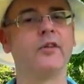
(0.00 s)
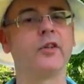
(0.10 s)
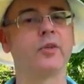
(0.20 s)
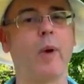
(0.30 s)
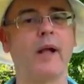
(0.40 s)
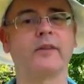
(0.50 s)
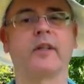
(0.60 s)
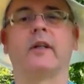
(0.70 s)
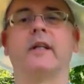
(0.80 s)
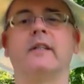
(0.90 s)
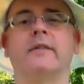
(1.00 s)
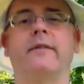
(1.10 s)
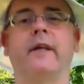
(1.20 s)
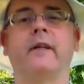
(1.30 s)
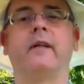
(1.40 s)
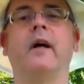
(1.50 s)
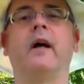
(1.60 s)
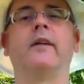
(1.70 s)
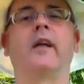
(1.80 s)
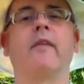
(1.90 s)
To swelter is to feel
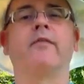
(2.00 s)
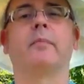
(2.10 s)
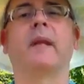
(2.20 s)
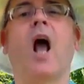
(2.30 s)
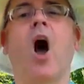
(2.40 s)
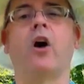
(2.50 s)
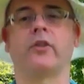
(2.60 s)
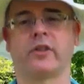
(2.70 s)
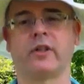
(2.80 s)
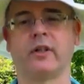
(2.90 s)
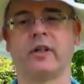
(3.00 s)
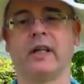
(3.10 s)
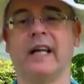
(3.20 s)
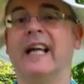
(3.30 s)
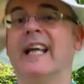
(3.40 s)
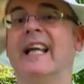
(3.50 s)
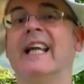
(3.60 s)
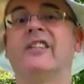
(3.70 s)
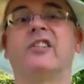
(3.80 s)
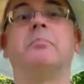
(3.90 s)
uncomfortably hot.
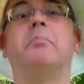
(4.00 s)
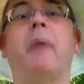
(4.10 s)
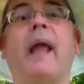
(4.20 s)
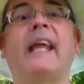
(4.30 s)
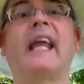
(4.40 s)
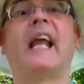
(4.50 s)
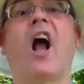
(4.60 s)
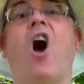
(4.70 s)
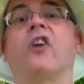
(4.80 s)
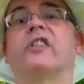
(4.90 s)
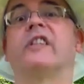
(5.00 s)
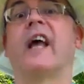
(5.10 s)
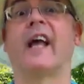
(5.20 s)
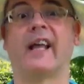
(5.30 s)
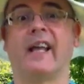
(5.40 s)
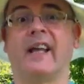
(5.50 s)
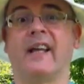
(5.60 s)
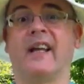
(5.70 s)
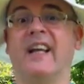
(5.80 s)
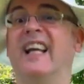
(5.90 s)
It's baking hot today.
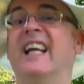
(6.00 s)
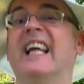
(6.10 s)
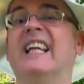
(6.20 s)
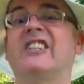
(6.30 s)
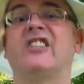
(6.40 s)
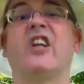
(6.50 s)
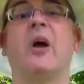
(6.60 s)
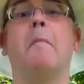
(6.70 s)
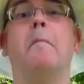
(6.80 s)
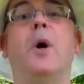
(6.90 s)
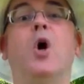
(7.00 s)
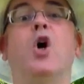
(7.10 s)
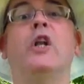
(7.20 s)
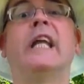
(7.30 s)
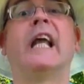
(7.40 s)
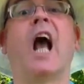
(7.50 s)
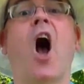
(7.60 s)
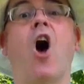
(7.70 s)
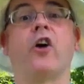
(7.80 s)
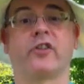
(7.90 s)
It's burning
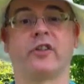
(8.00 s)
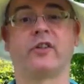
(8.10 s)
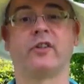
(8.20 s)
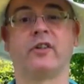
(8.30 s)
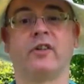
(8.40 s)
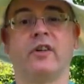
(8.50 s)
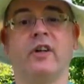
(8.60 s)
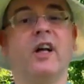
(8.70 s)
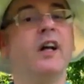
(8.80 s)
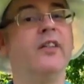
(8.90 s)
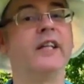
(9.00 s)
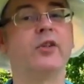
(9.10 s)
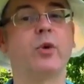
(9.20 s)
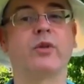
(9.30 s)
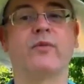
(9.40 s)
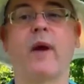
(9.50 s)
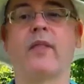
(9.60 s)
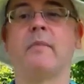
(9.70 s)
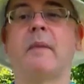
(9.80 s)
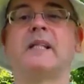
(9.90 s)
hot. This sort of
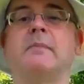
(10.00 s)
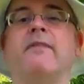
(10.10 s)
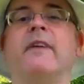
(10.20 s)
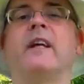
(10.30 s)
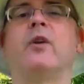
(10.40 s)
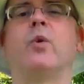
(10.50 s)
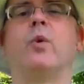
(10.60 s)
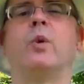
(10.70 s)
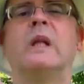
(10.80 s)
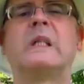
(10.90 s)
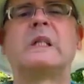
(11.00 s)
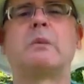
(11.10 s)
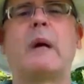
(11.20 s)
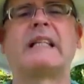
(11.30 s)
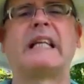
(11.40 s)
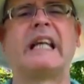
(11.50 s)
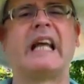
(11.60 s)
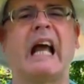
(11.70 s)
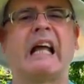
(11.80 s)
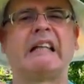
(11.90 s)
weather makes me feel all sweaty
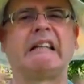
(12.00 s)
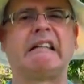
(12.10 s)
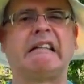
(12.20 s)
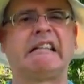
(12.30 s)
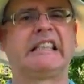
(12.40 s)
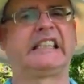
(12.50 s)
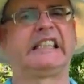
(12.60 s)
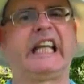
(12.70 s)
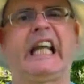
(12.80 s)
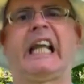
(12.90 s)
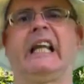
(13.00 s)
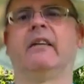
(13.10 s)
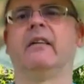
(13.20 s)
and sticky.